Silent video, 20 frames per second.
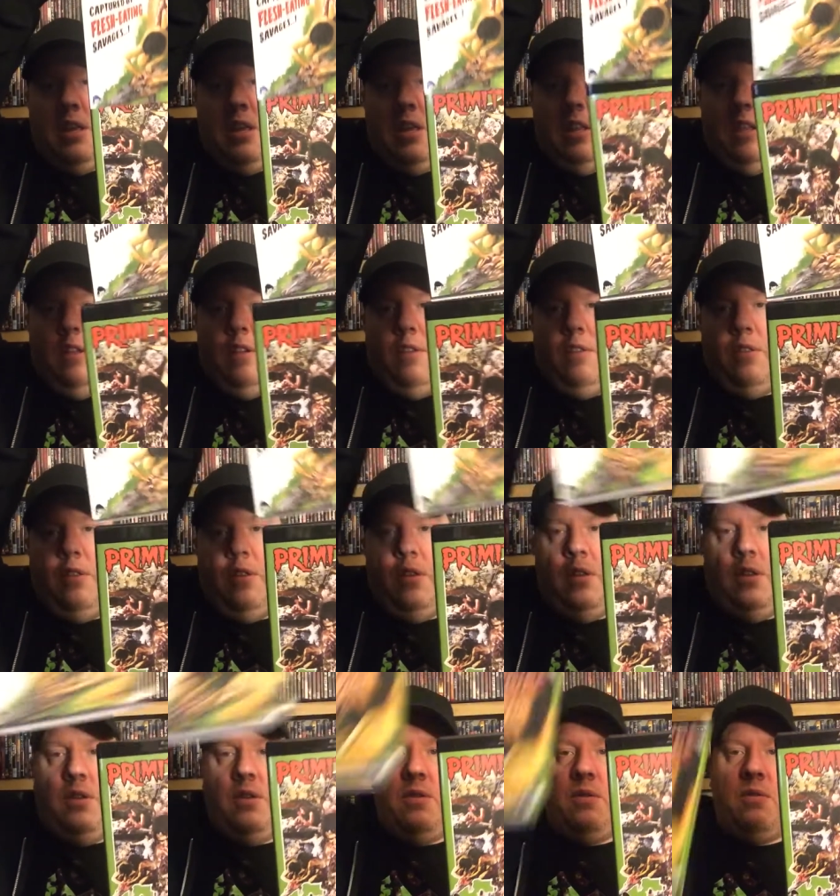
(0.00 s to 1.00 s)
And there's
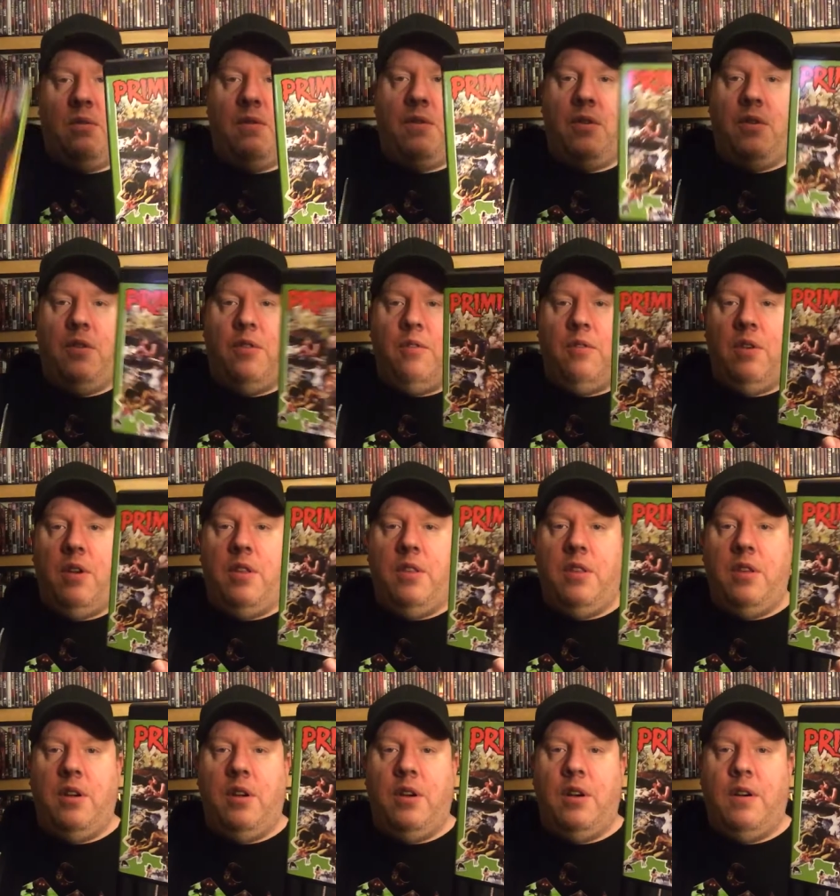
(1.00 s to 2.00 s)
the reverse right
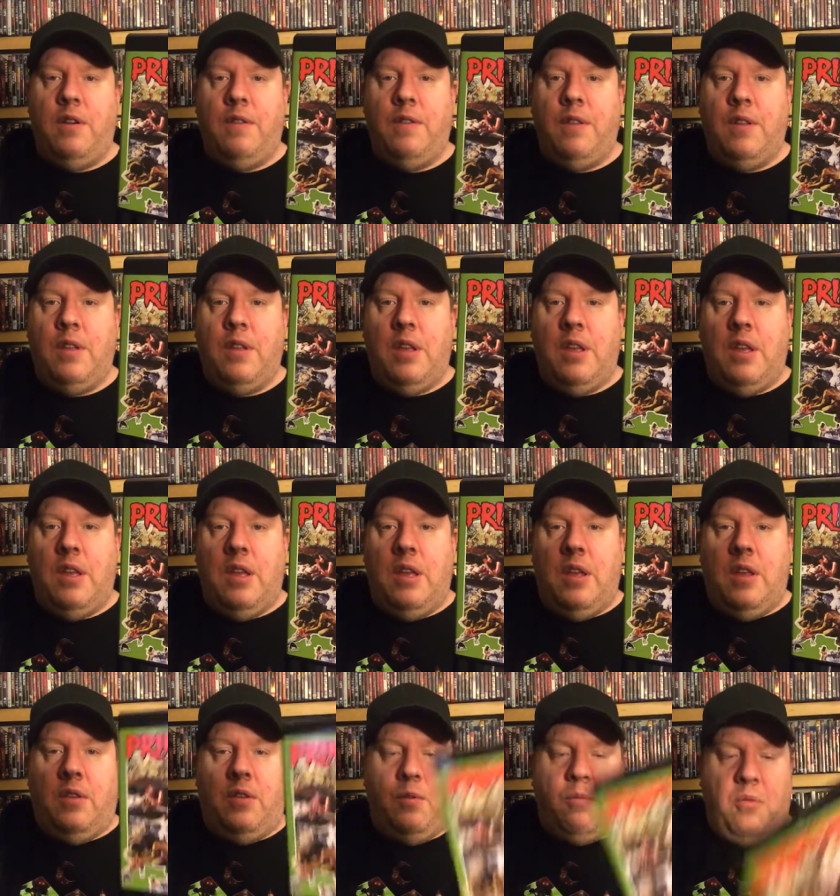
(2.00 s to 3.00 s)
there.
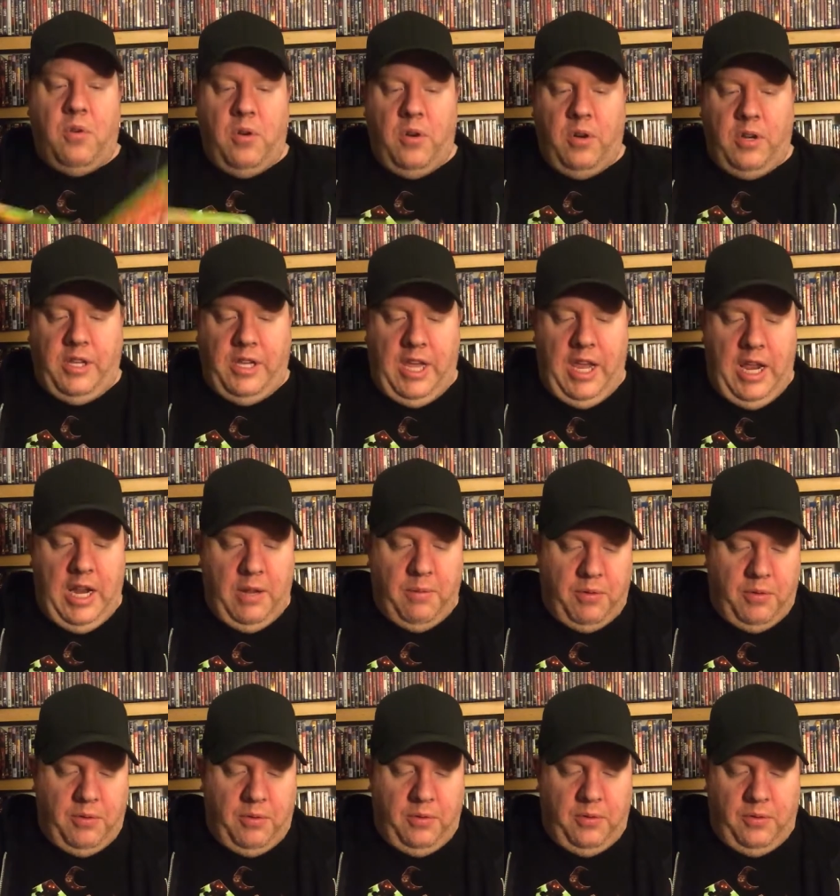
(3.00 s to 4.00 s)
Some more
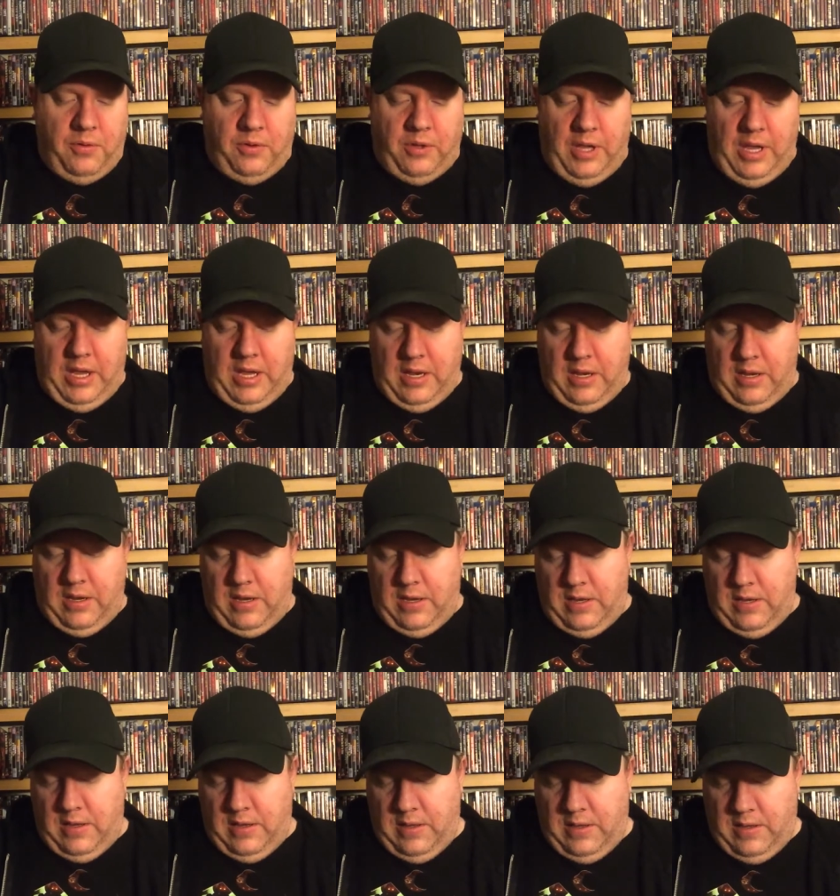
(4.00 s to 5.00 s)
cannibals and
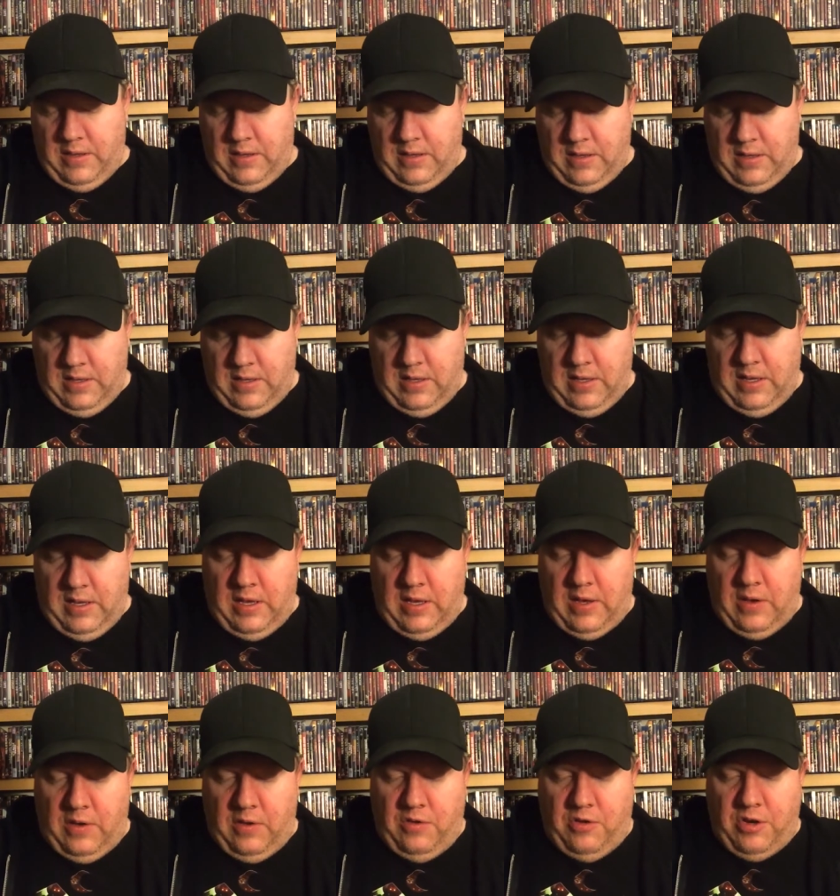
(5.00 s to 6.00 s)

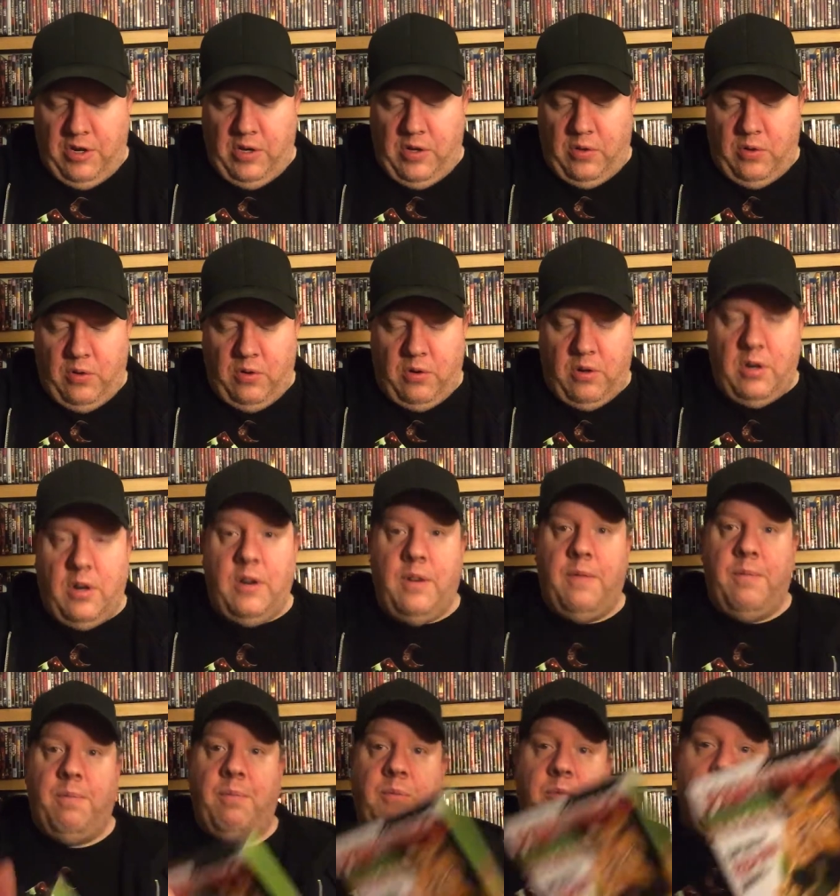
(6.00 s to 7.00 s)
jungle horror.
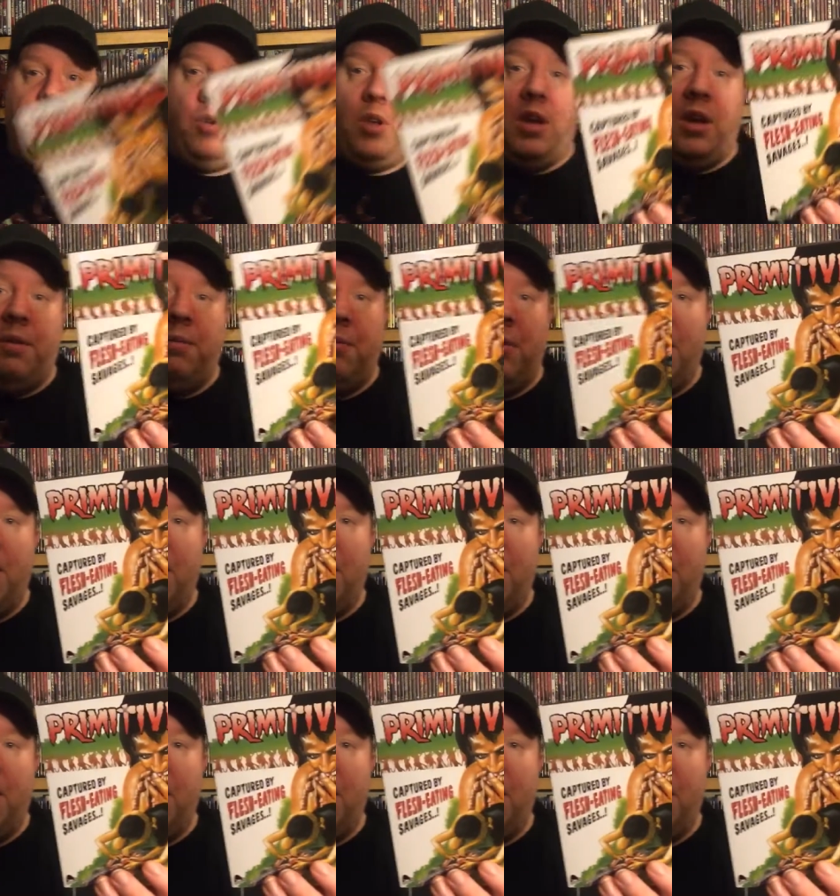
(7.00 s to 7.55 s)
So yeah,